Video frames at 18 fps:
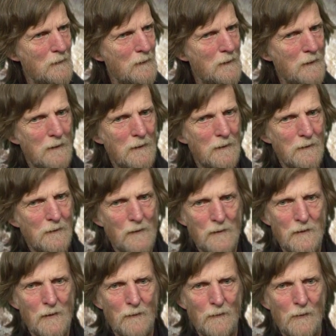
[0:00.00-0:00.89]
and
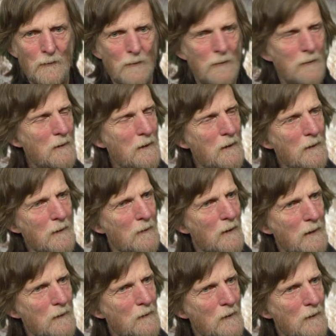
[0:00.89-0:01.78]
just have a really
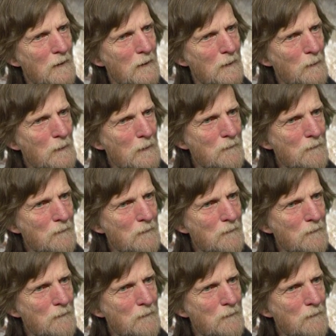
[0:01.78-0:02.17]
great time.